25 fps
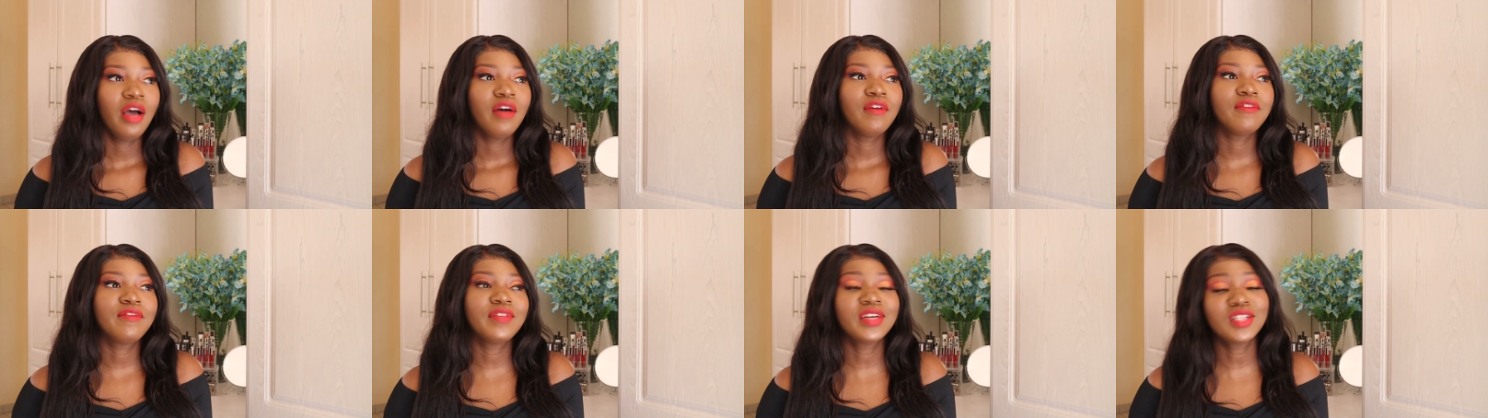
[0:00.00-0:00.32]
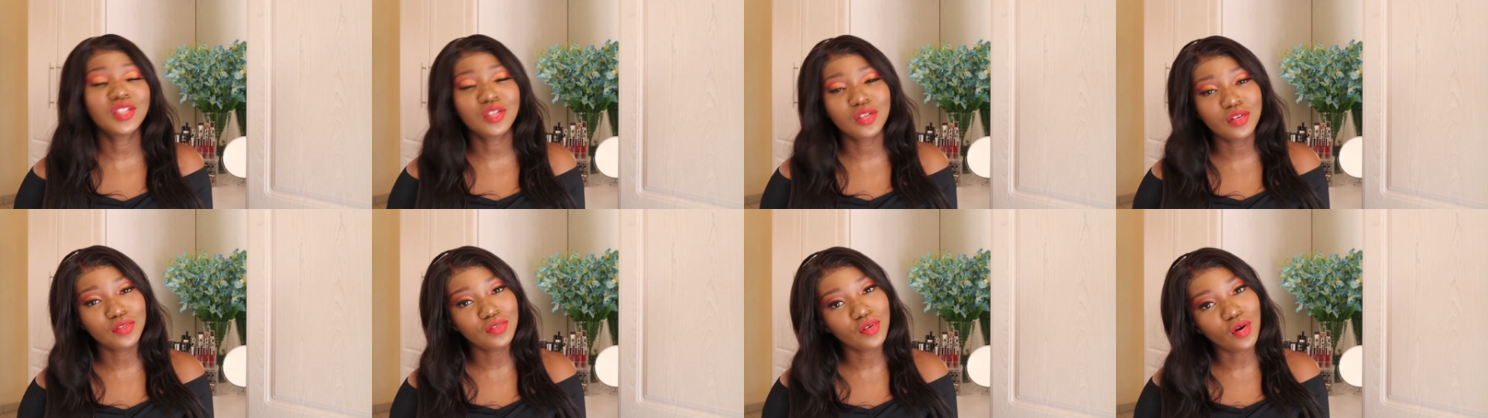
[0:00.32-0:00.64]

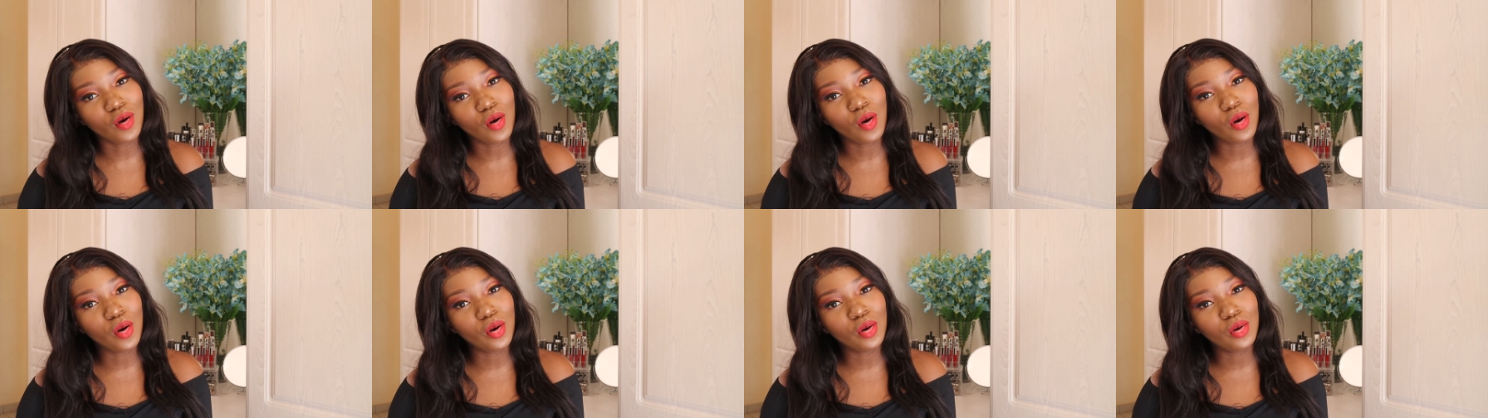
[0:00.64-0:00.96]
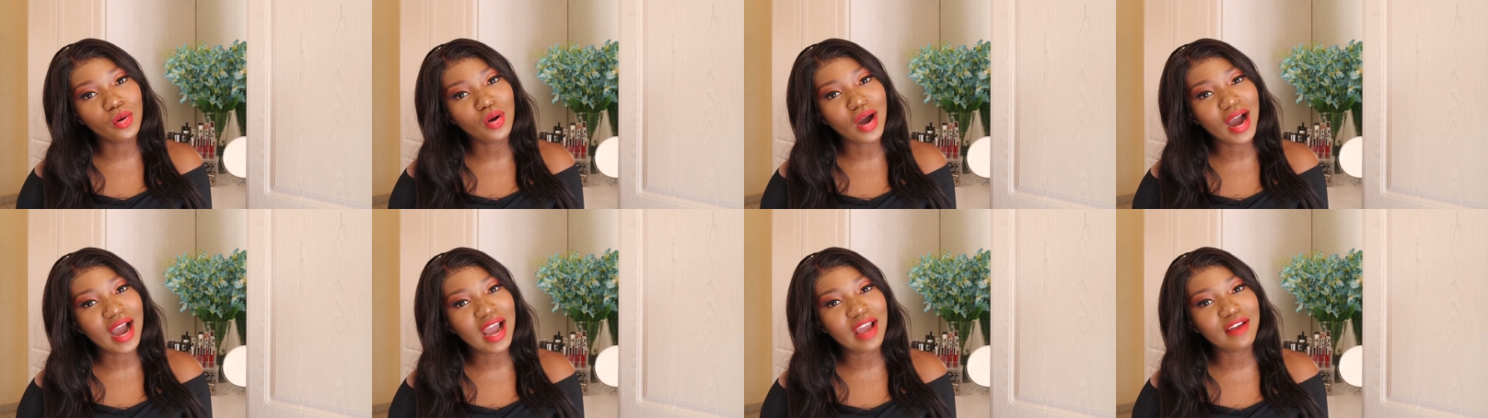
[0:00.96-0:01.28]
First of
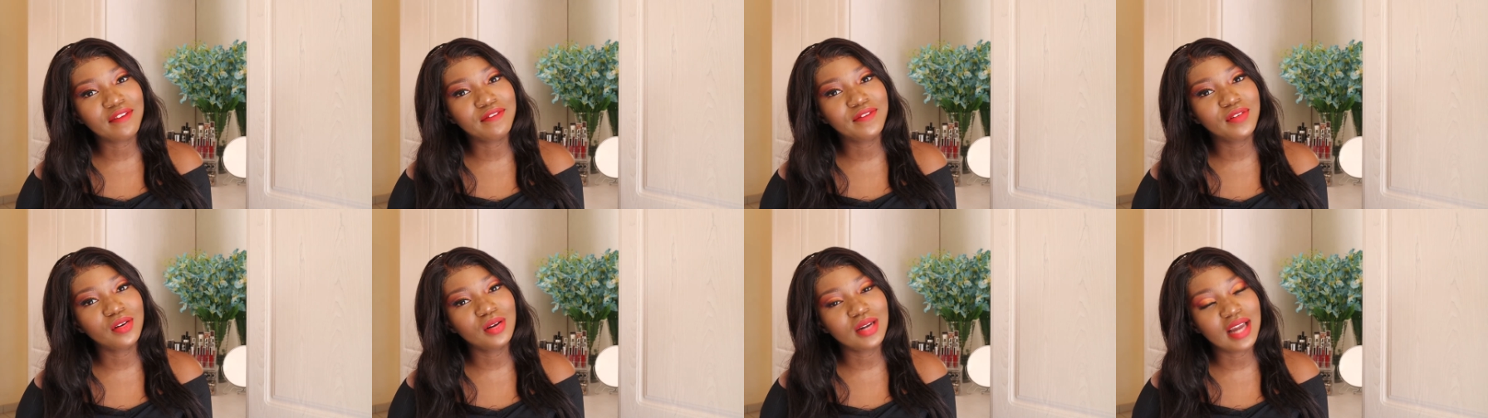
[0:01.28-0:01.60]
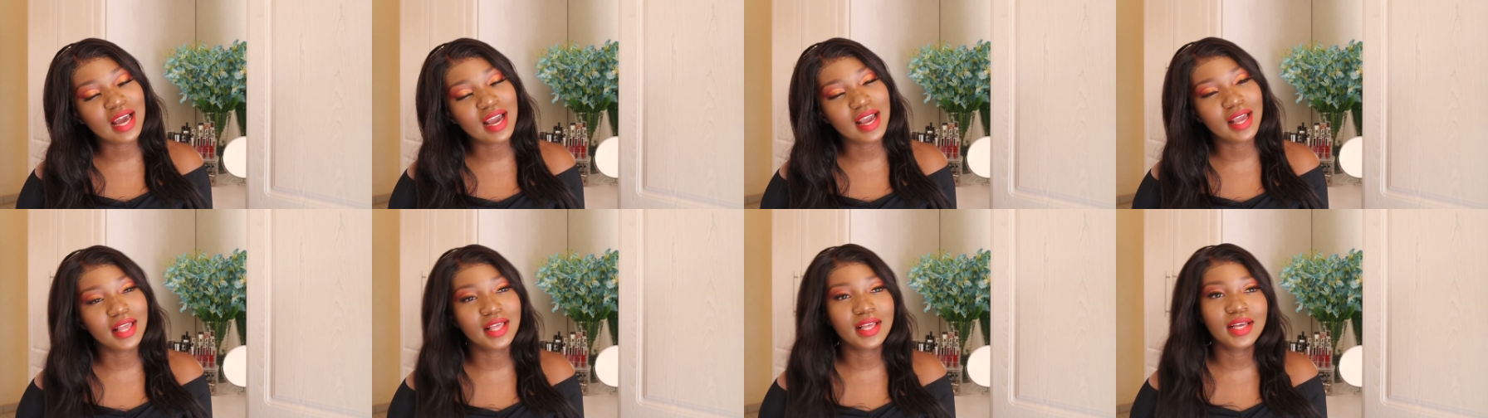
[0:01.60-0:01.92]
all, I feel
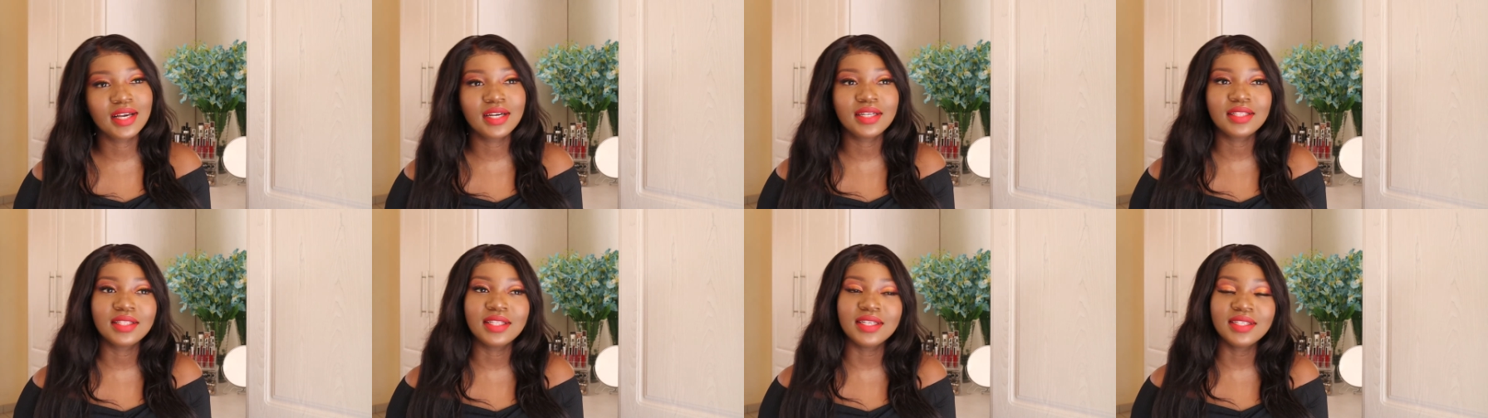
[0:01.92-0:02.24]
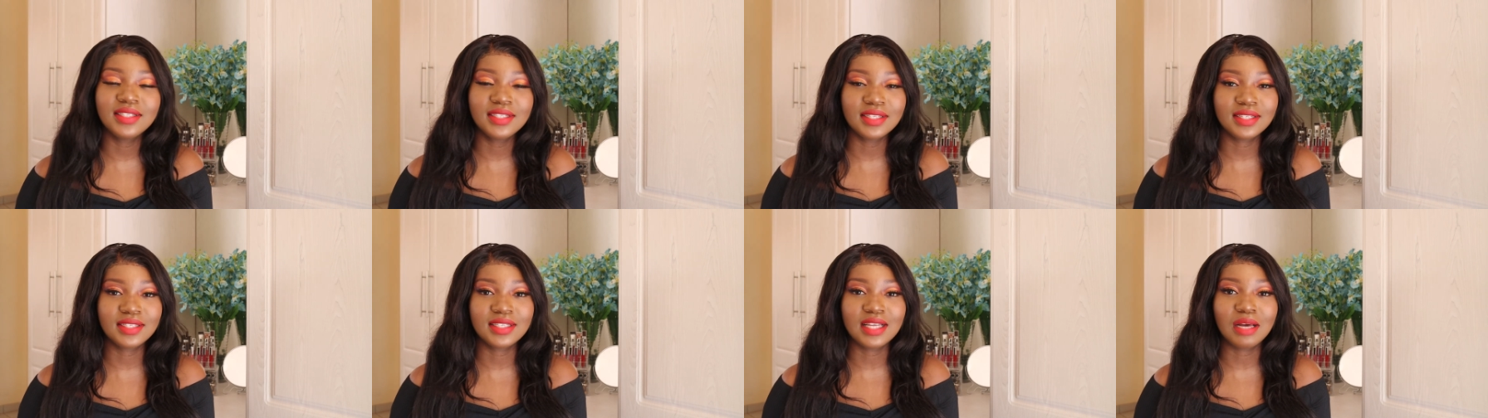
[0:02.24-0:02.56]
like
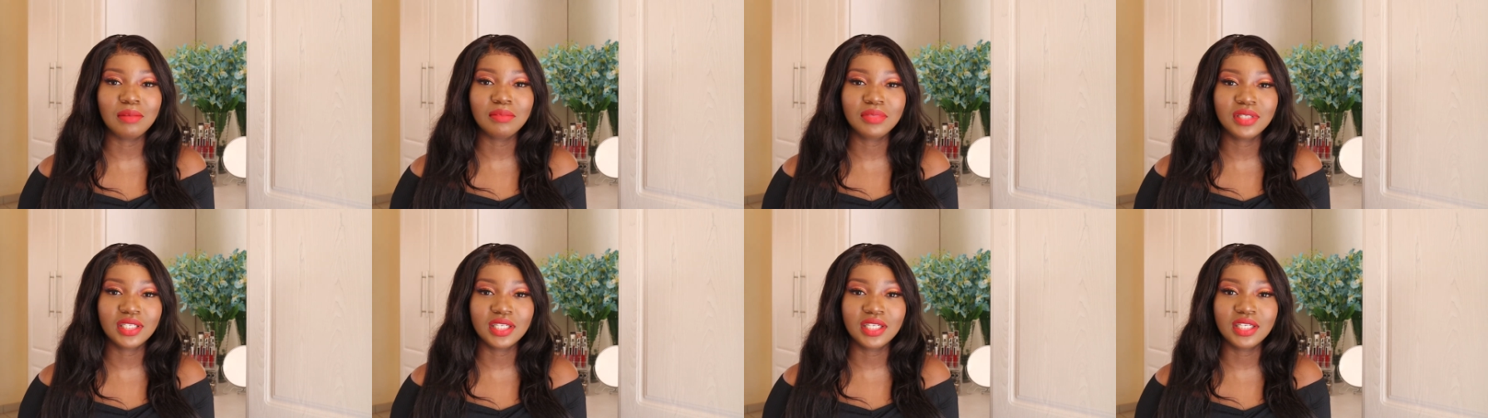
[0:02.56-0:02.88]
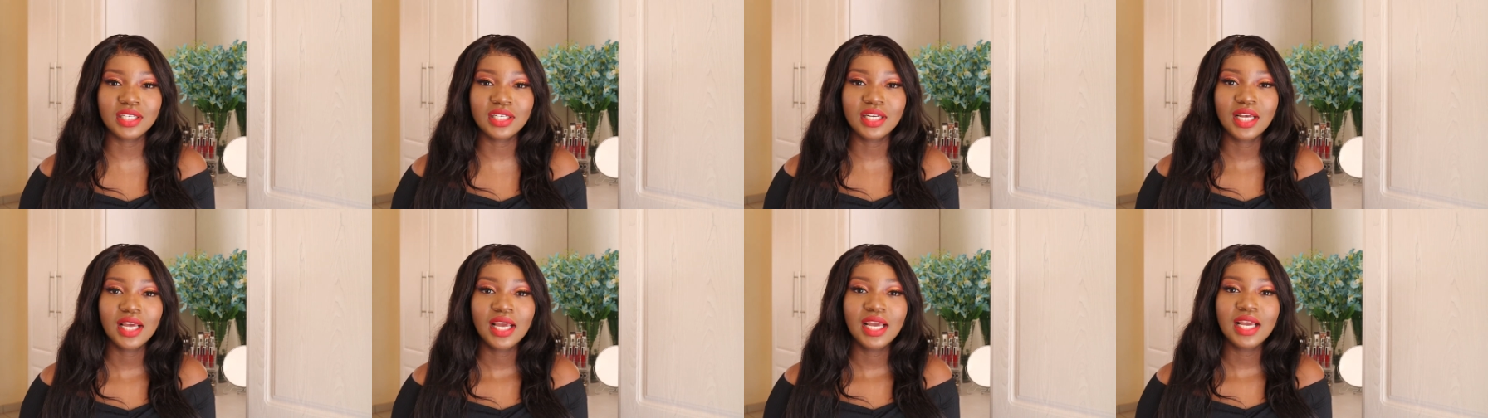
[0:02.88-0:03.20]
this
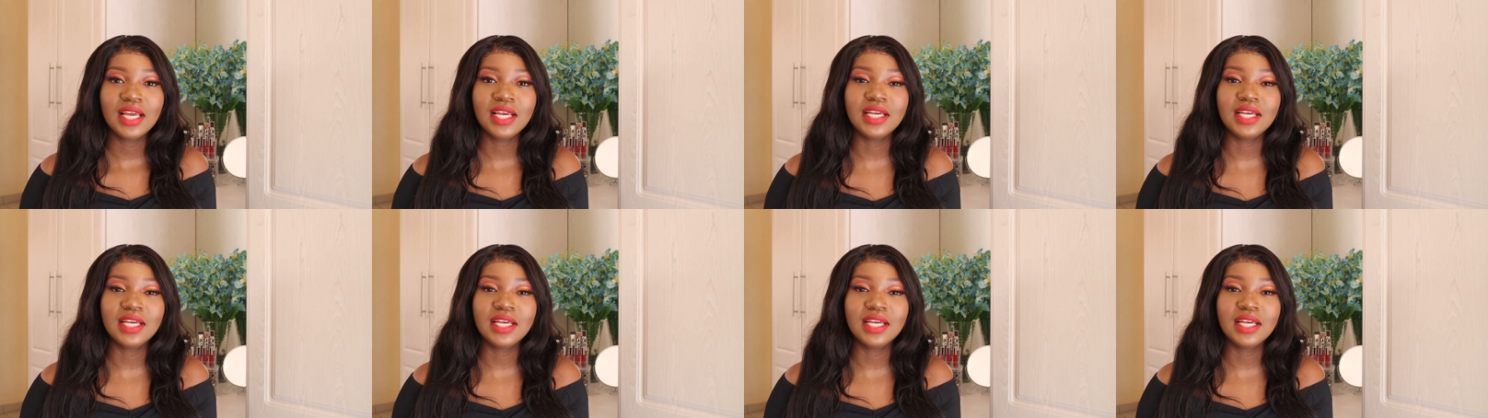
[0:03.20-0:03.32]
assumption